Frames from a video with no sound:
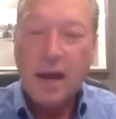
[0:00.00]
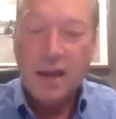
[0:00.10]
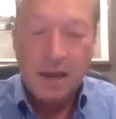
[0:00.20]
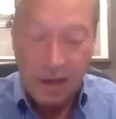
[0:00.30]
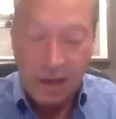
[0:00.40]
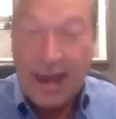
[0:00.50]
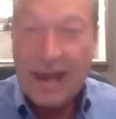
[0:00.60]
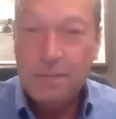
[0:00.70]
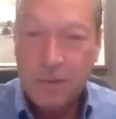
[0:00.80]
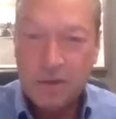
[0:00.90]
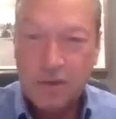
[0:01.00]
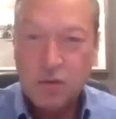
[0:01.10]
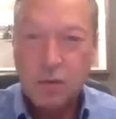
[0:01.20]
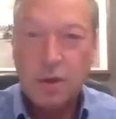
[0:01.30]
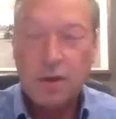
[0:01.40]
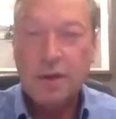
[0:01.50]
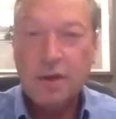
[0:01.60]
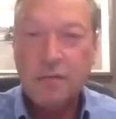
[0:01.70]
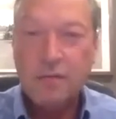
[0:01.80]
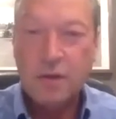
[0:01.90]
It had been destroyed in
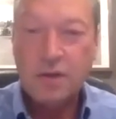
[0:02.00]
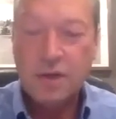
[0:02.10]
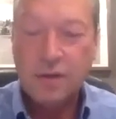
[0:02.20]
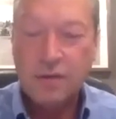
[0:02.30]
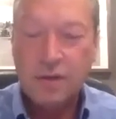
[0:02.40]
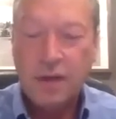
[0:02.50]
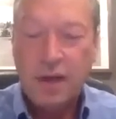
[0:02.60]
1947.